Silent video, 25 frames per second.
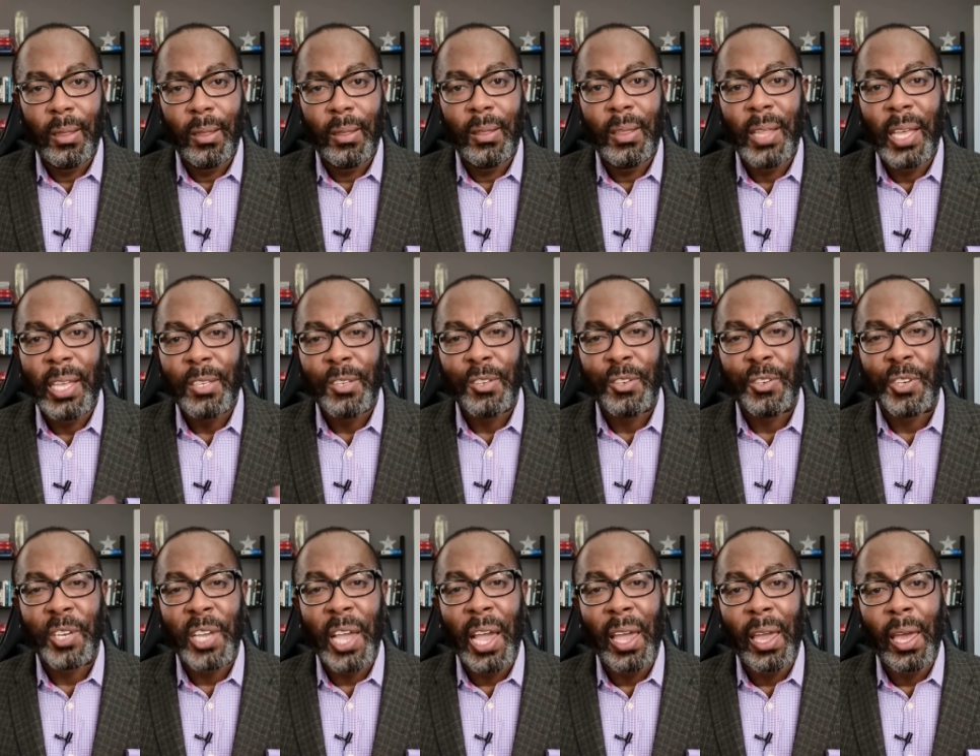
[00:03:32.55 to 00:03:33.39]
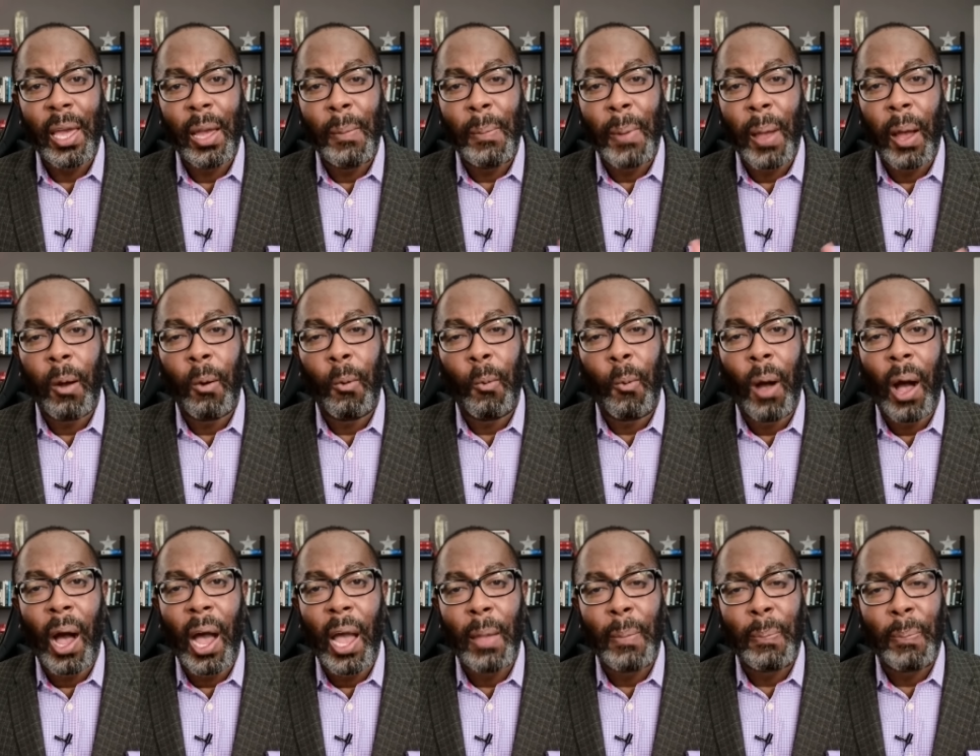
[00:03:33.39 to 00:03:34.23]
Let's chat about
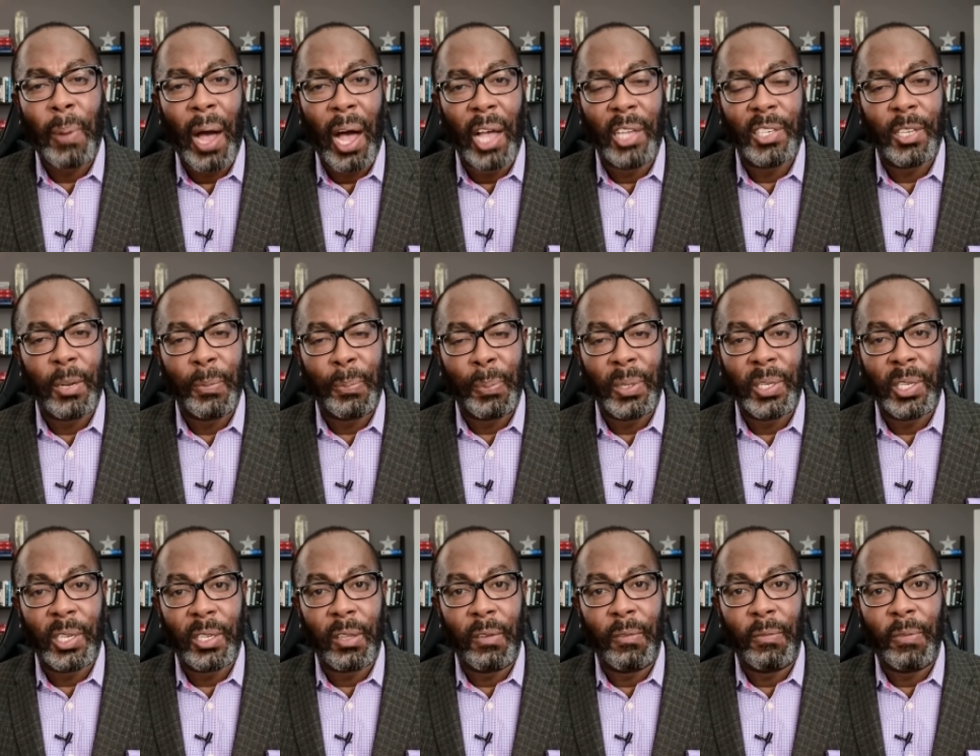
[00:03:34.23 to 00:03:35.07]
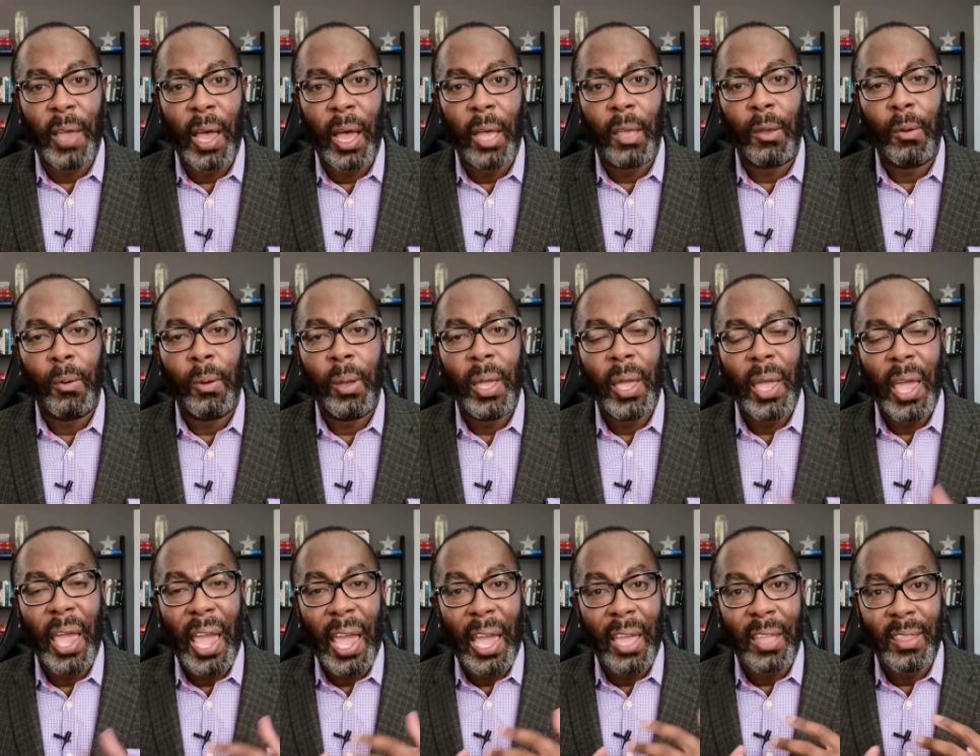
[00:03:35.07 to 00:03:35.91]
why positive predictive value
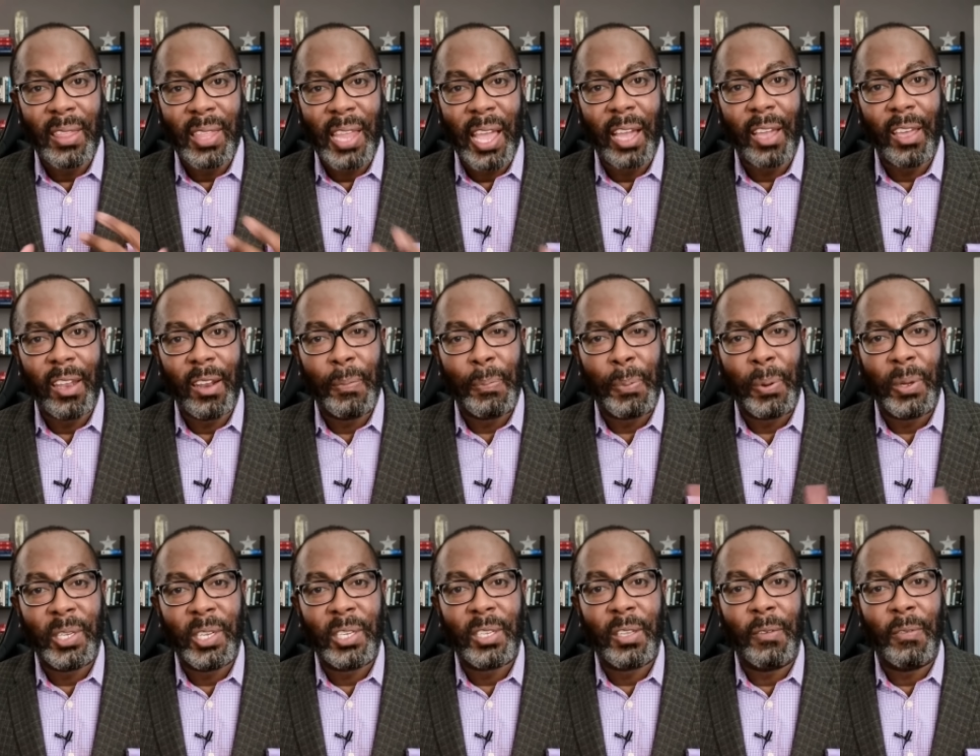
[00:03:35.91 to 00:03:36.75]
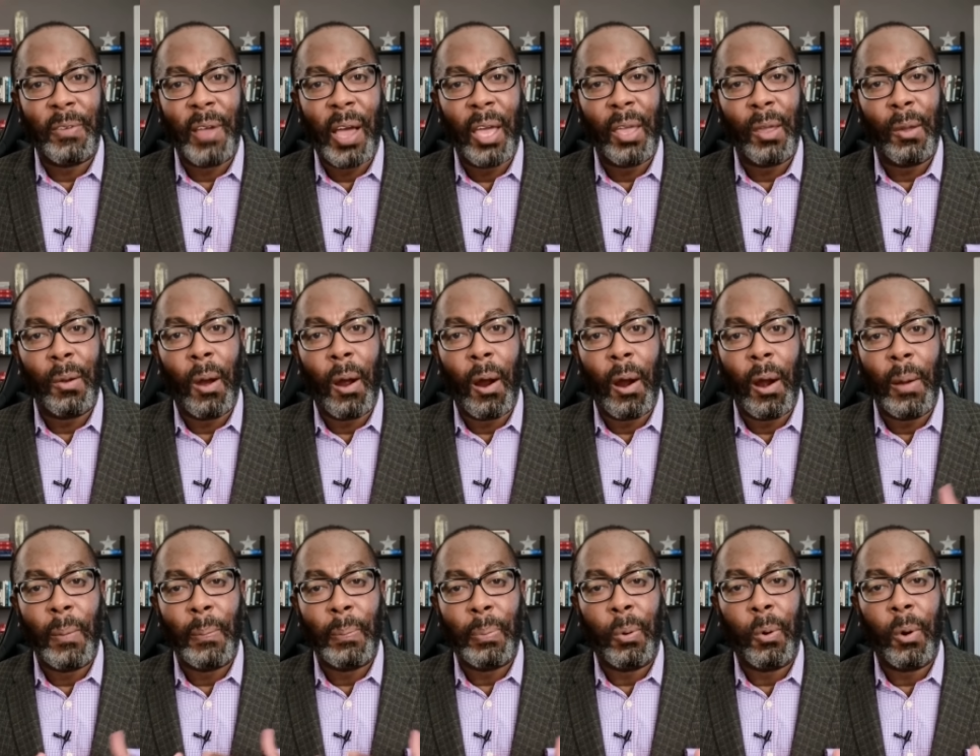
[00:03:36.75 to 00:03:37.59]
and negative predictive value are
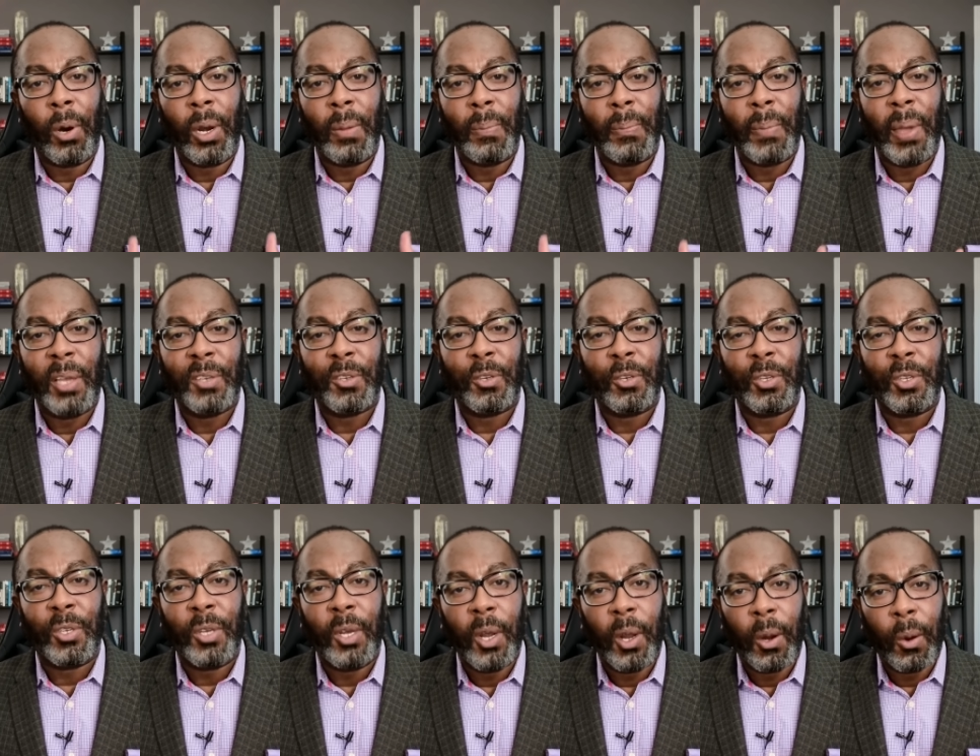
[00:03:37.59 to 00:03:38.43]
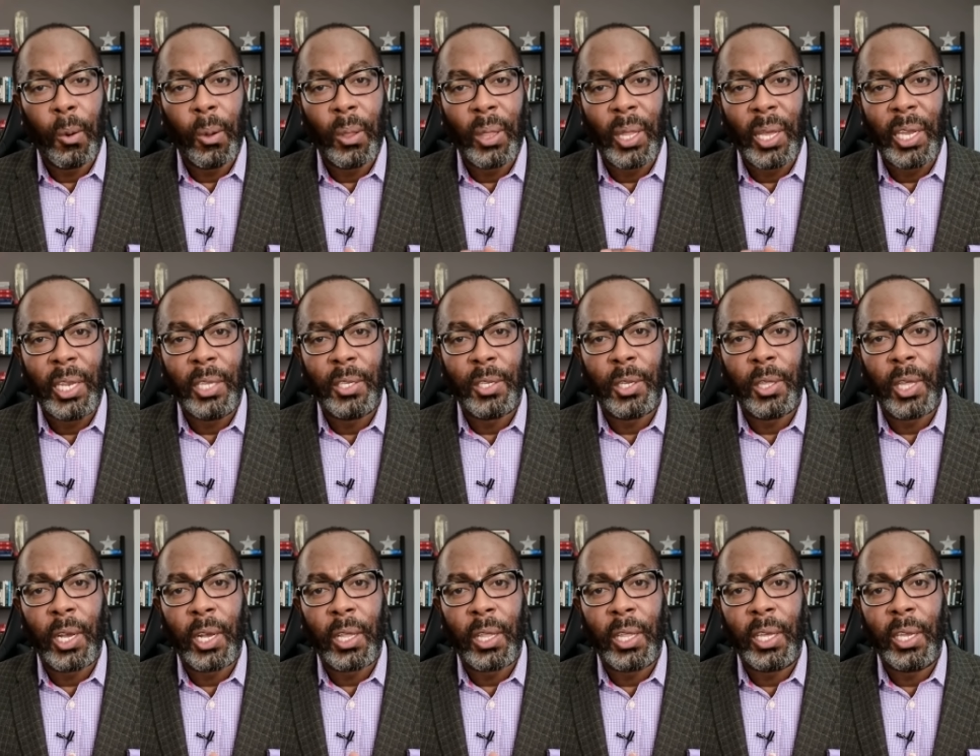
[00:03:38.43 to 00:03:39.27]
important measures related to
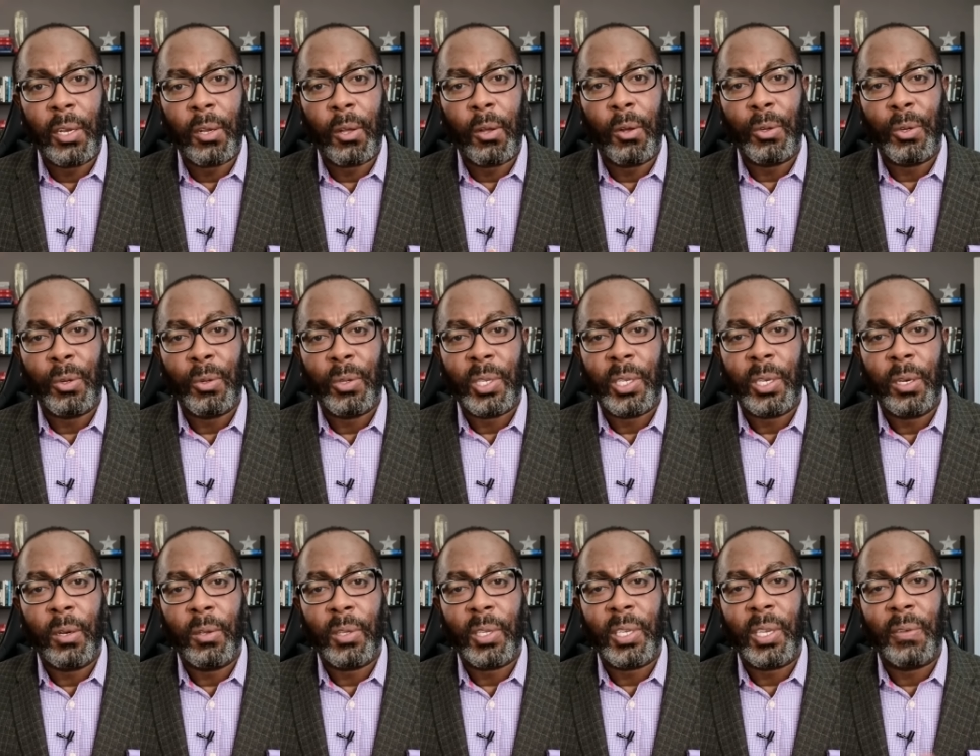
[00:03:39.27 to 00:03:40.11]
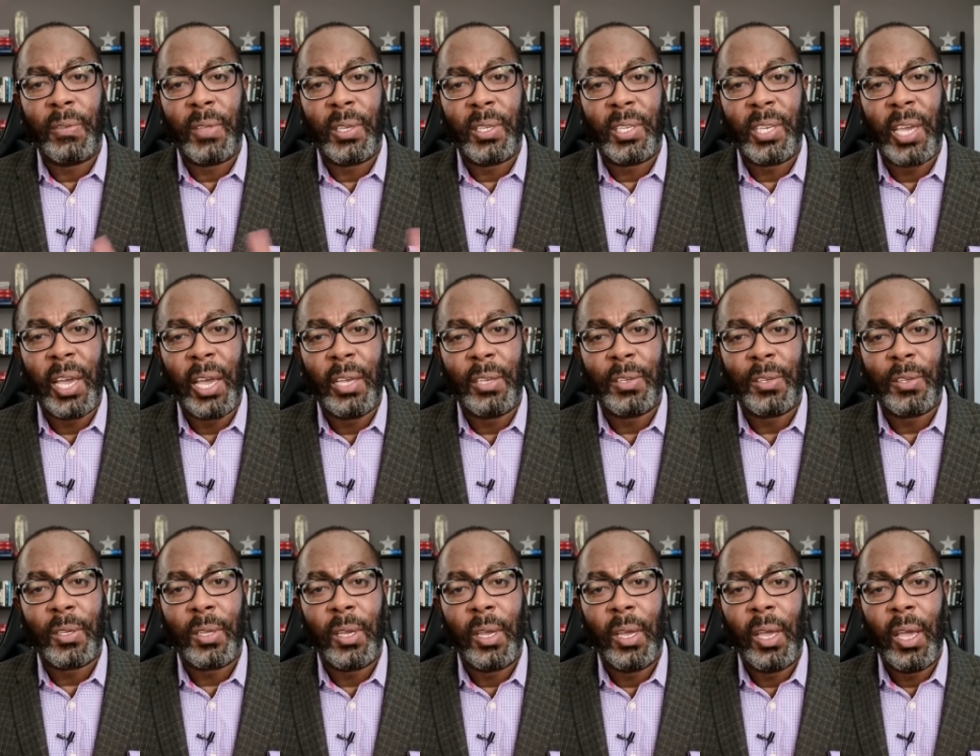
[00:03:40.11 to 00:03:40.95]
the clinical utility of the
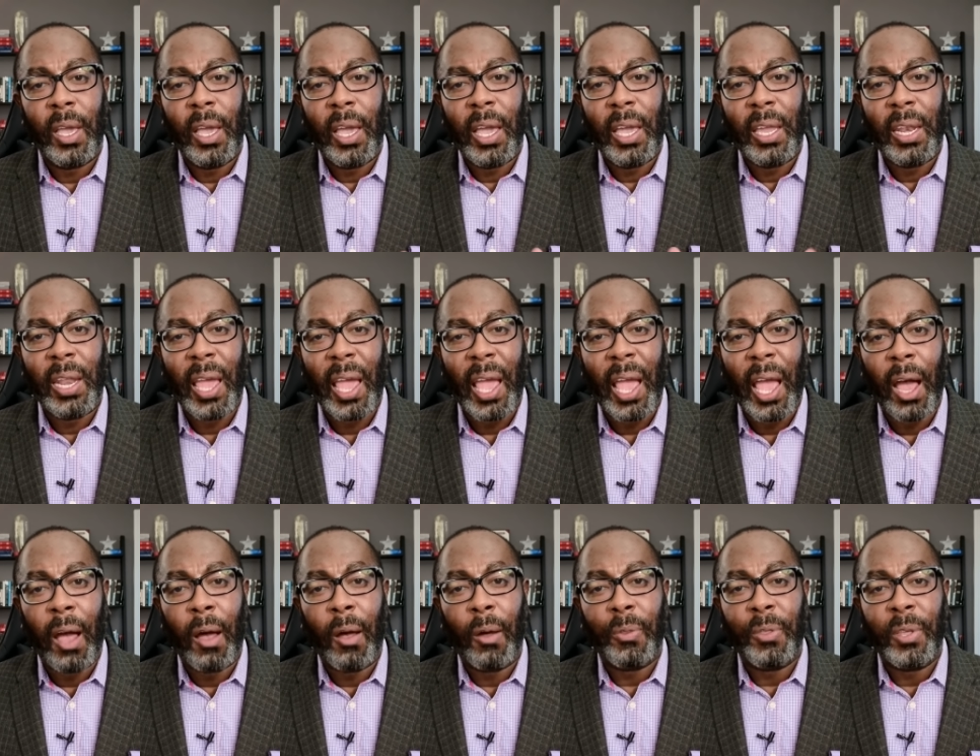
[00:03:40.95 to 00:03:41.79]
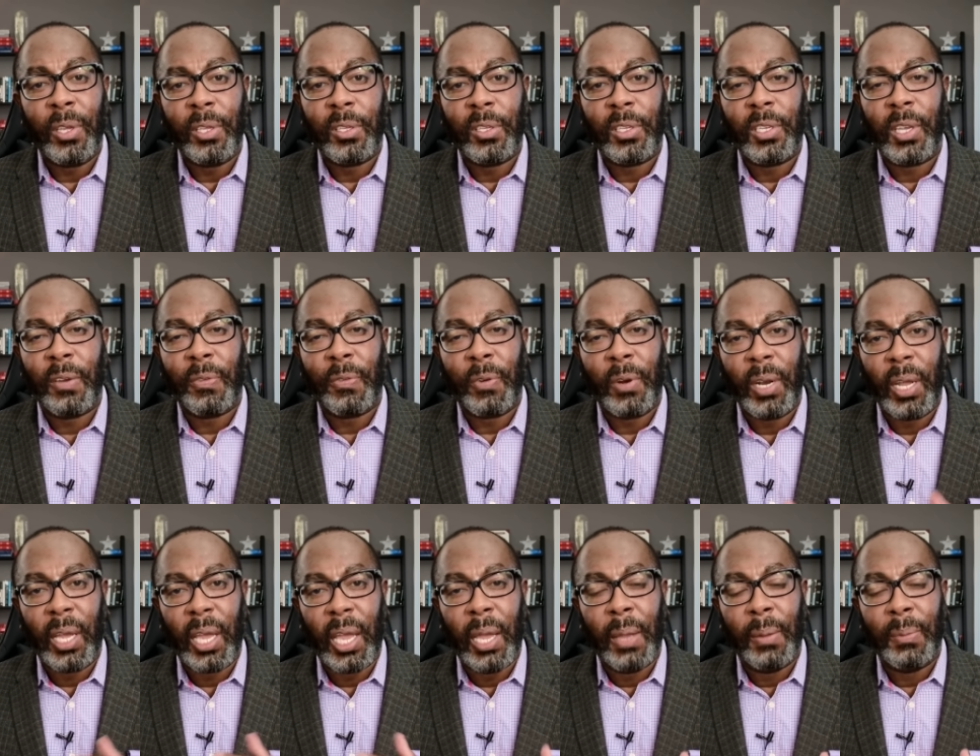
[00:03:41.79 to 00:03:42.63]
test and how the
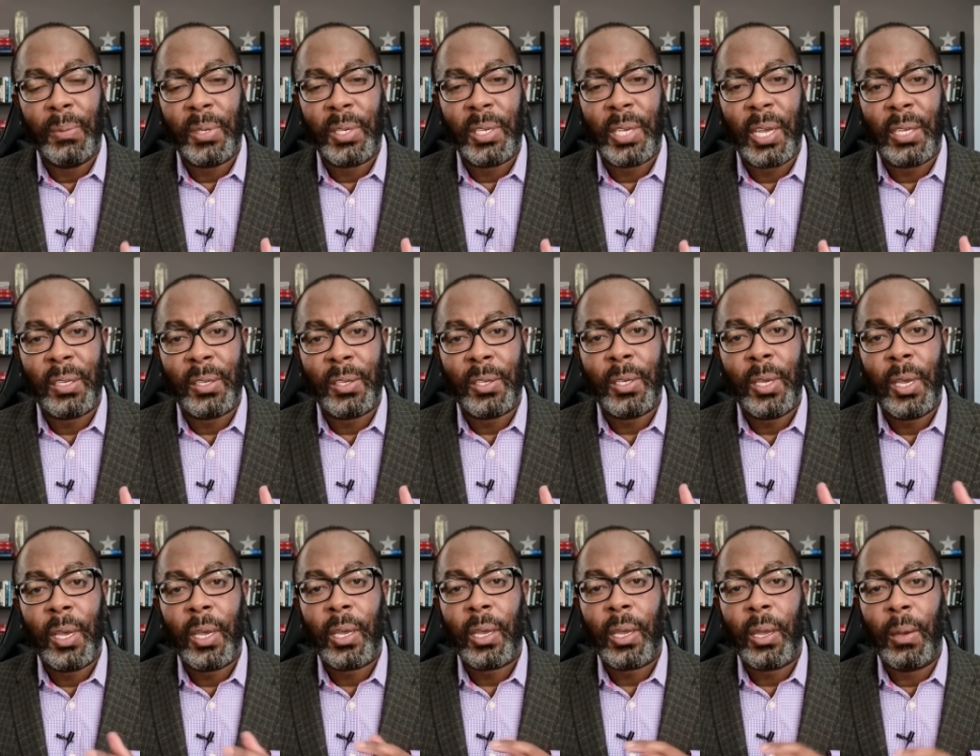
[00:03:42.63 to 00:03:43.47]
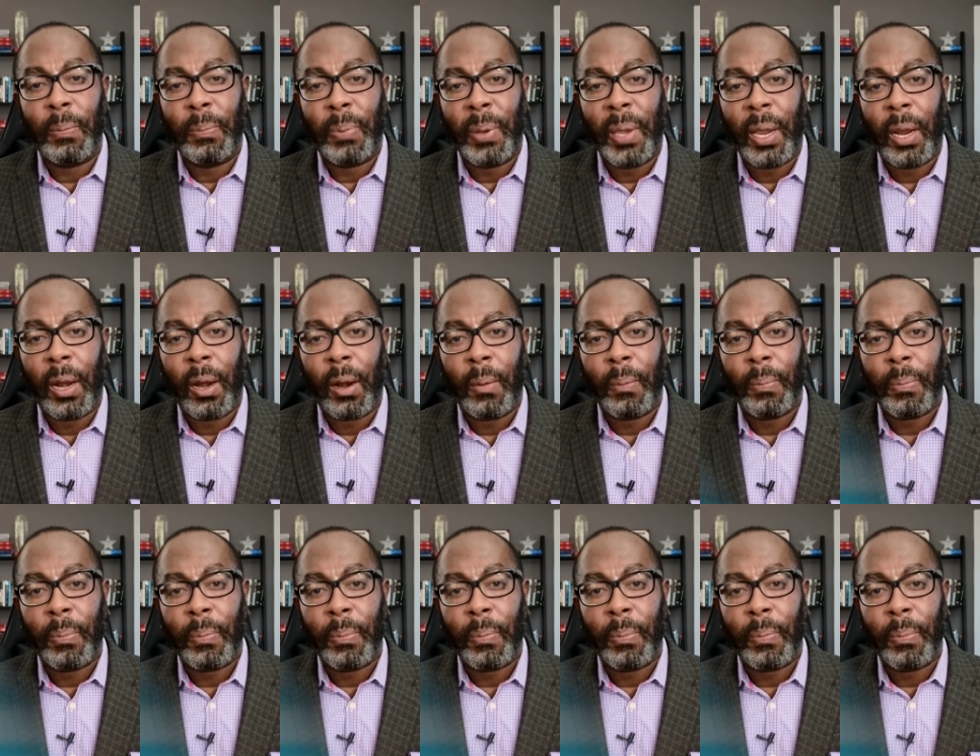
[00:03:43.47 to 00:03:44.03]
different MCEDs compare.